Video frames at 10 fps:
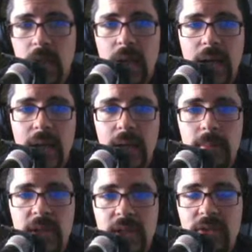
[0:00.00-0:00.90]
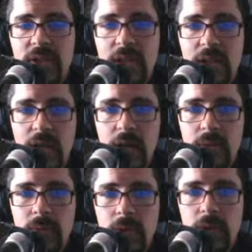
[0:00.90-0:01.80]
and he's taking care
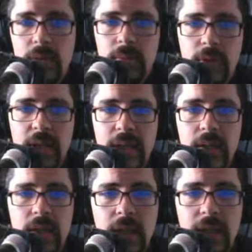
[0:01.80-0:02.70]
of her, right?